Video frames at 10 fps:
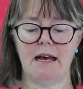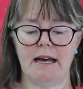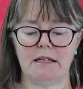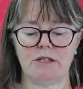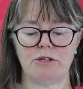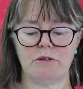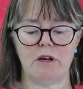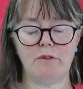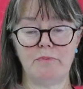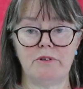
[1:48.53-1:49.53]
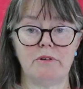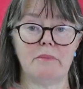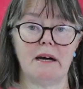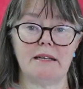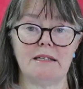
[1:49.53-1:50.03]
and to open your
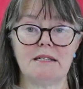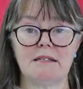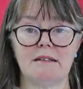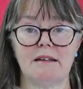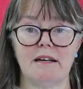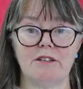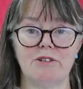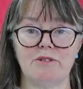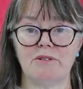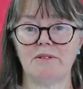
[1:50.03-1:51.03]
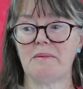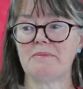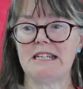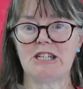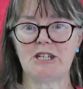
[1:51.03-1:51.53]
mind and your
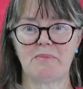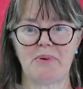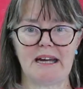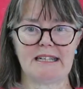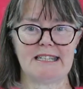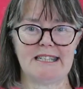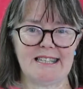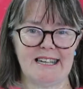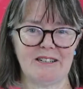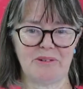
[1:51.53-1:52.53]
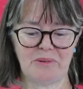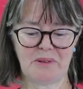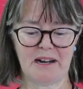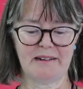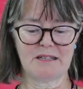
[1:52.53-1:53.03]
teaching practice to
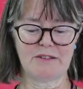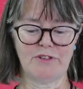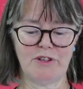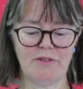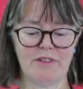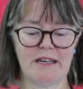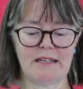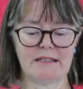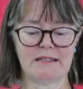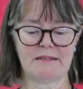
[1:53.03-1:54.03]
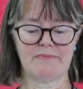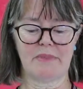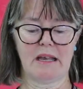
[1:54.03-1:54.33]
all kinds of new things.